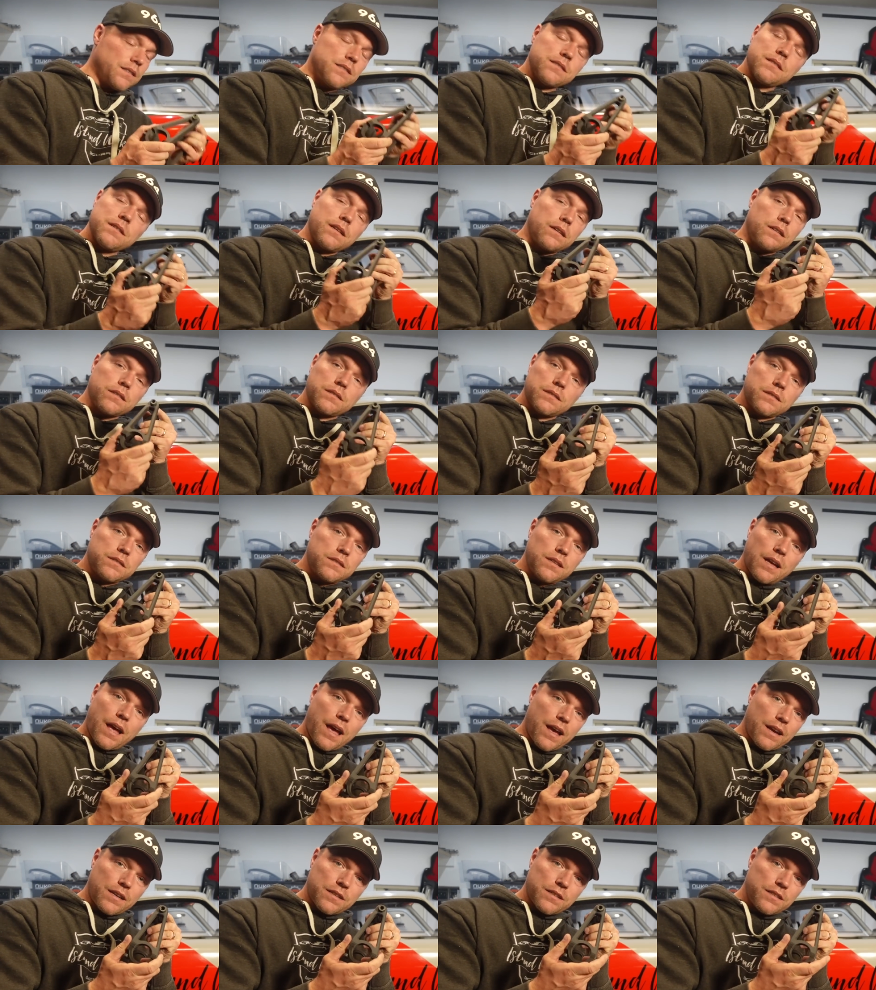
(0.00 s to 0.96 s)
is not
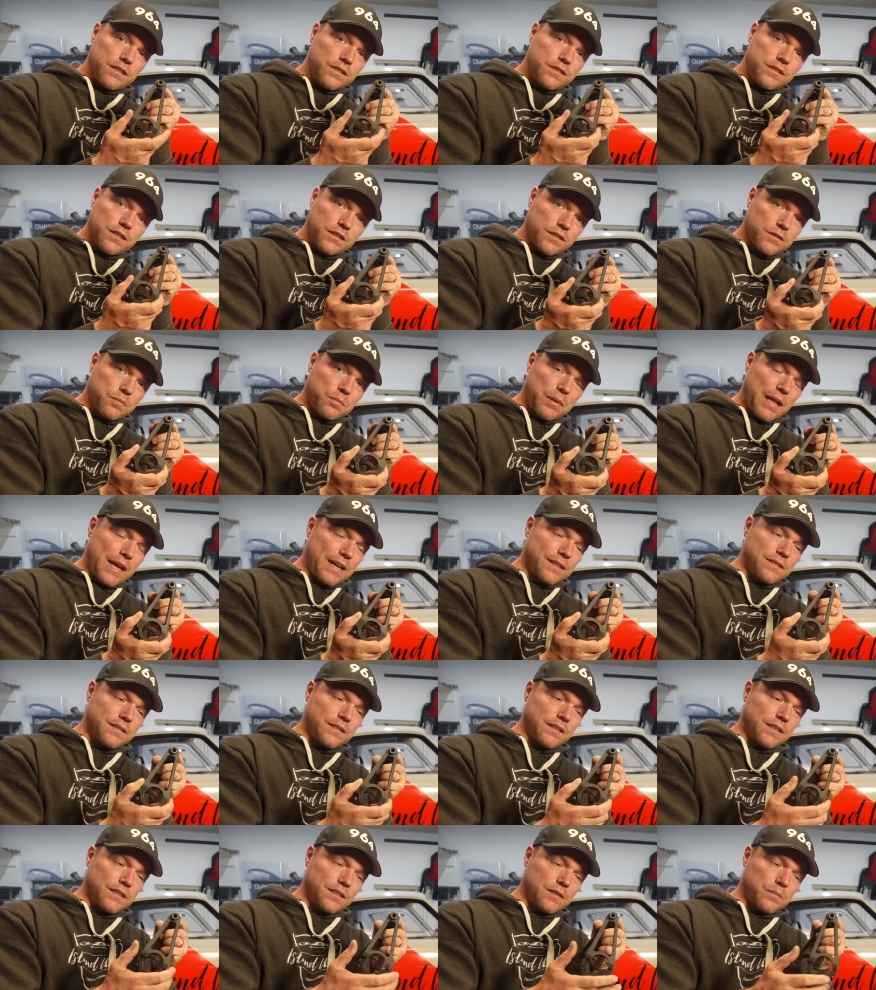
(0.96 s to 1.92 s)
actually just plastic.